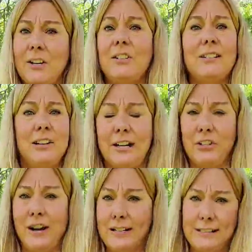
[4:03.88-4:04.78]
just
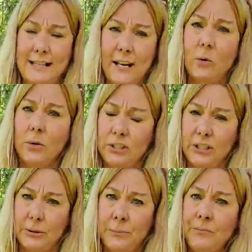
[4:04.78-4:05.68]
trying to stay cool
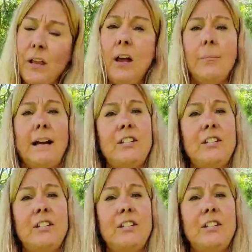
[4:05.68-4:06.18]
too. My